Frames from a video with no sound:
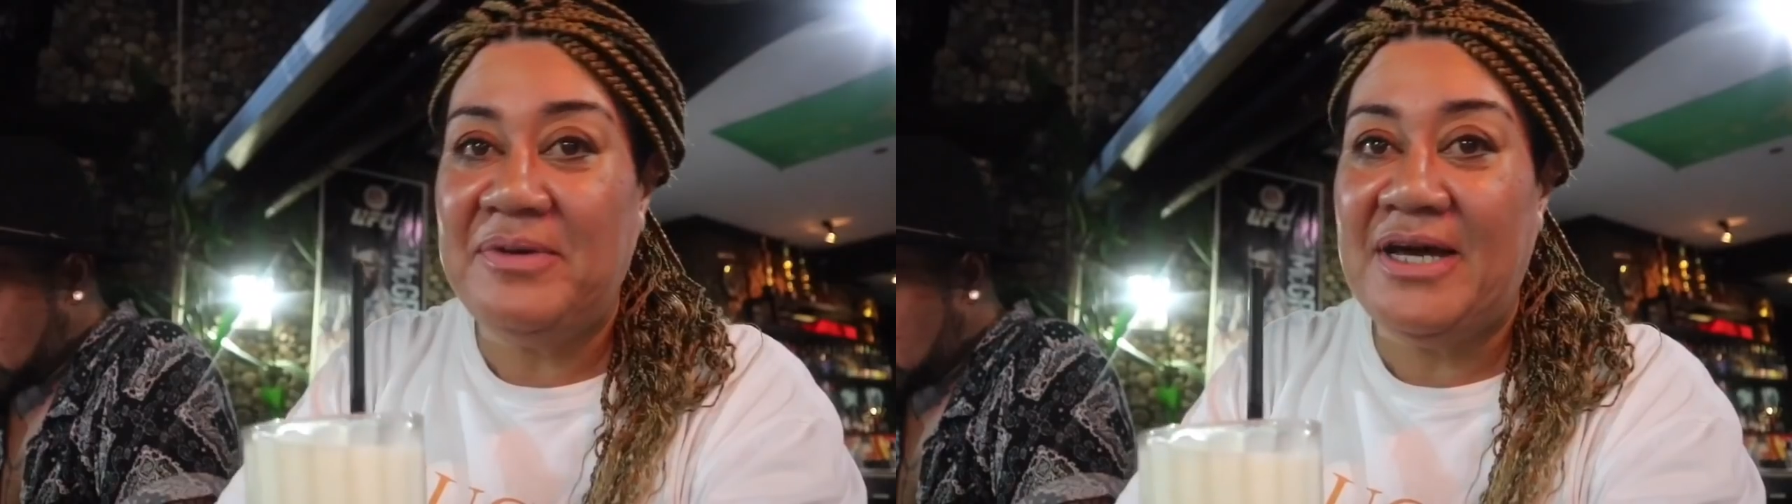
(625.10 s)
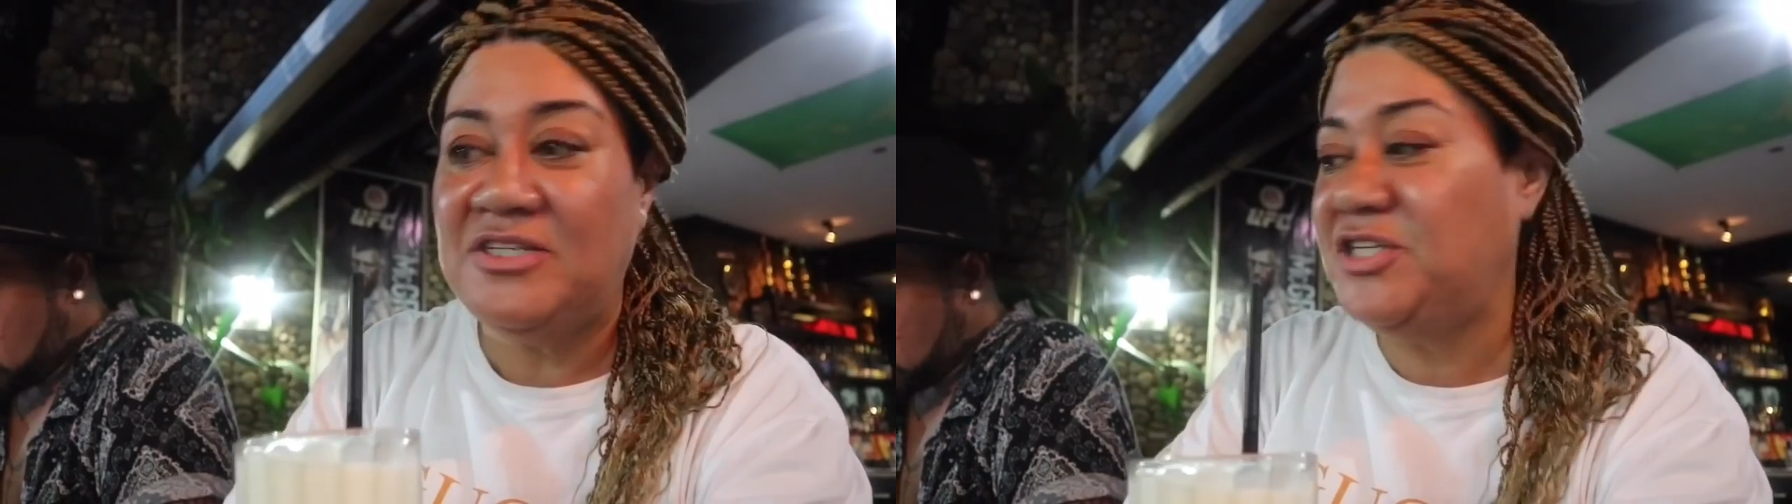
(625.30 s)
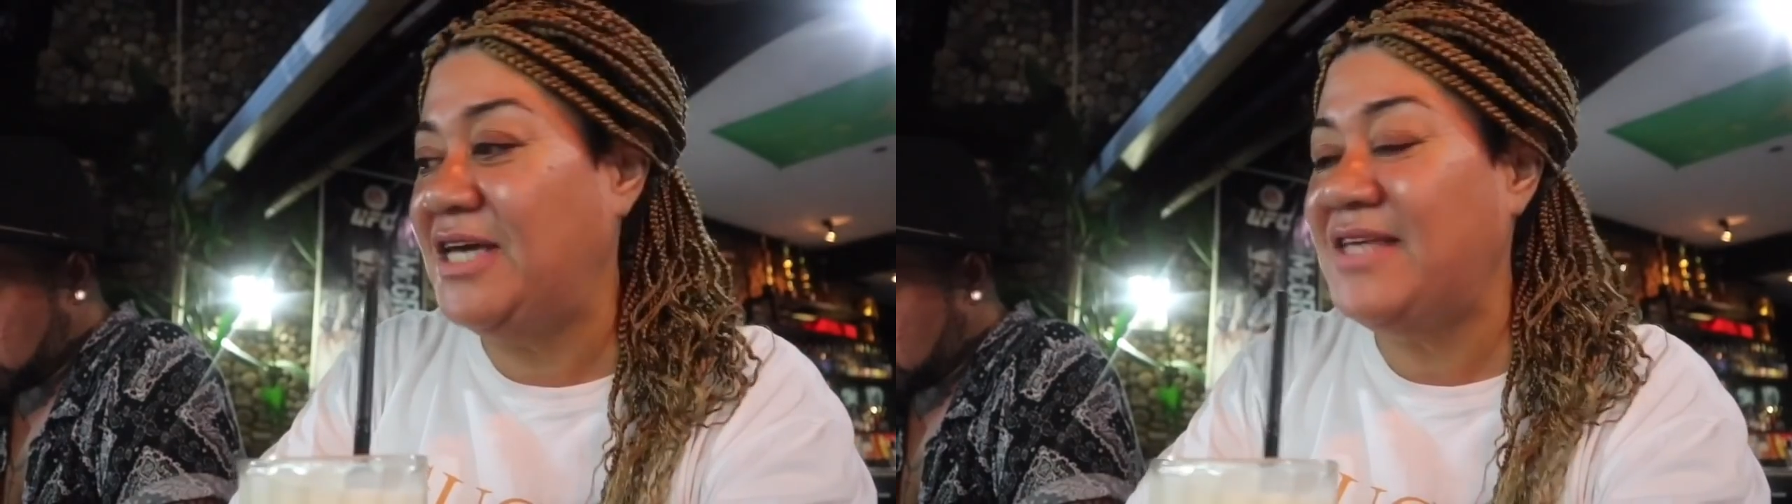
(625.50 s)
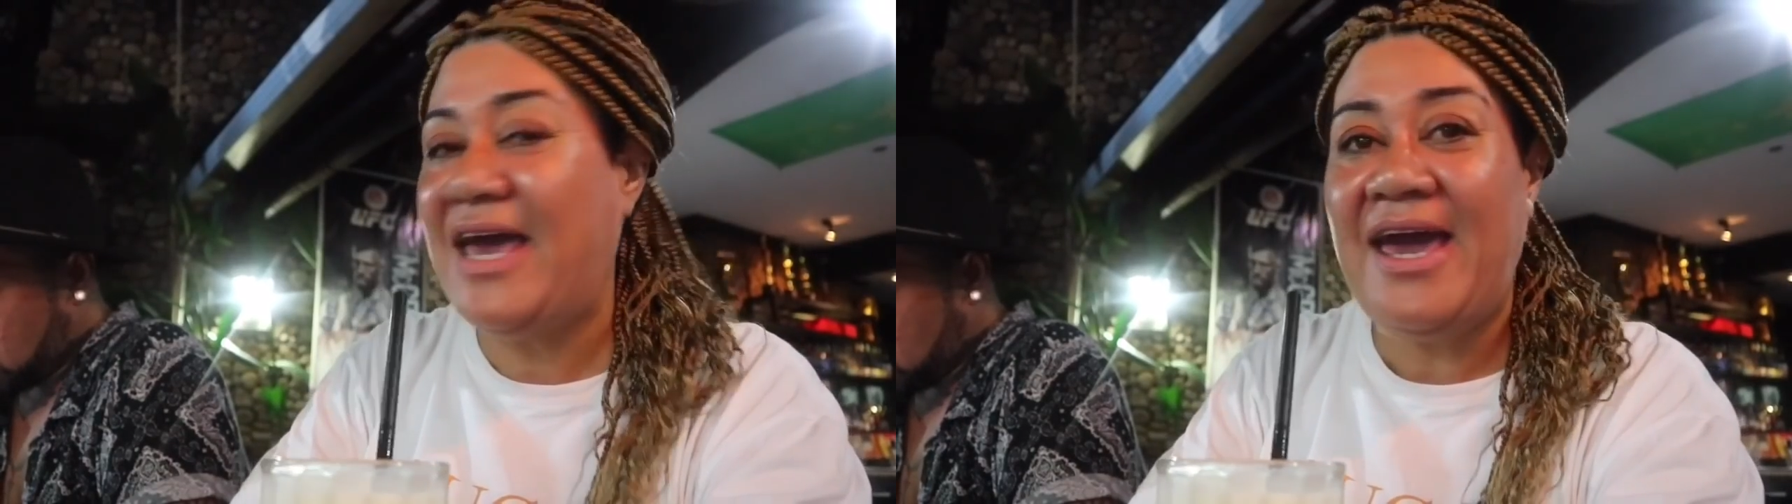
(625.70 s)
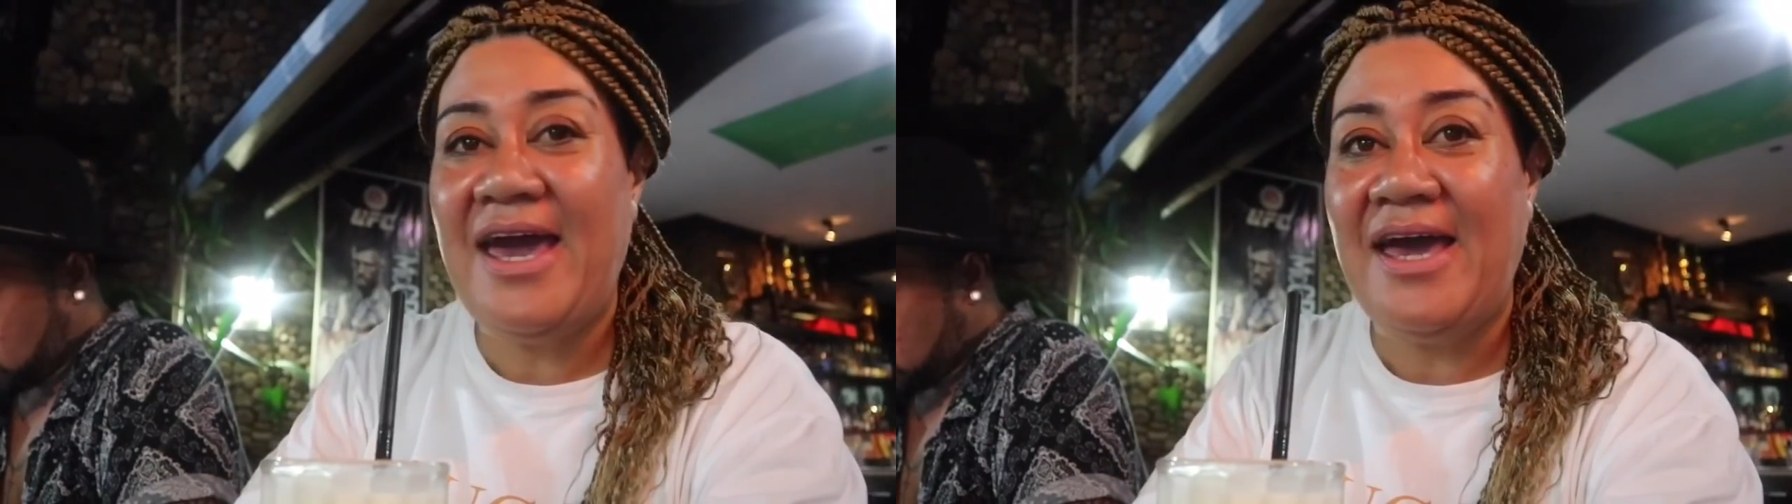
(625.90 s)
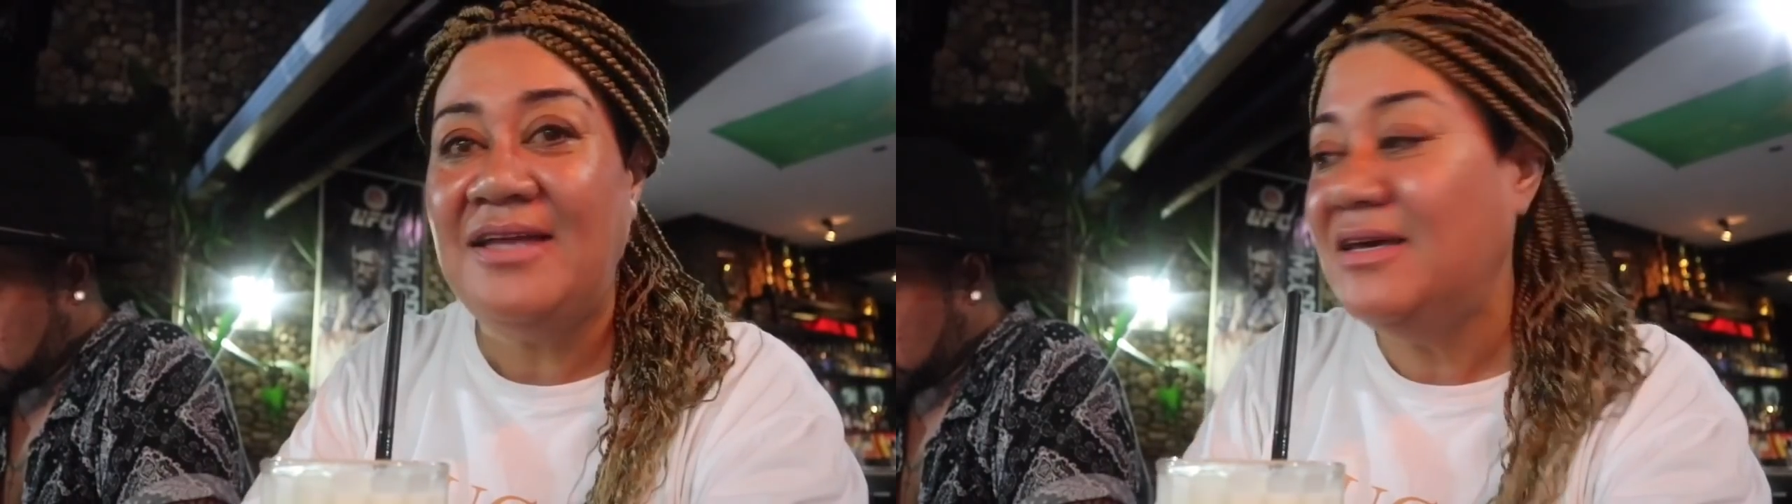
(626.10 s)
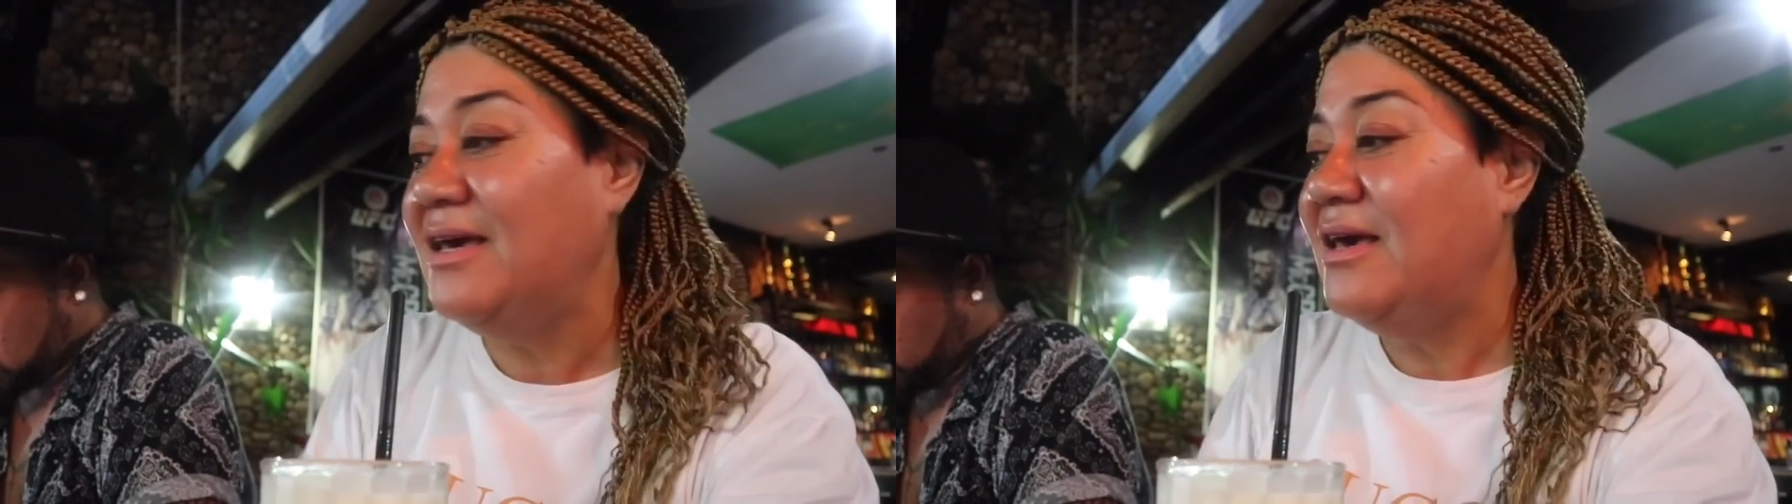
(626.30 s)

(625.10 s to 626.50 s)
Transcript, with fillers: banana shakes. And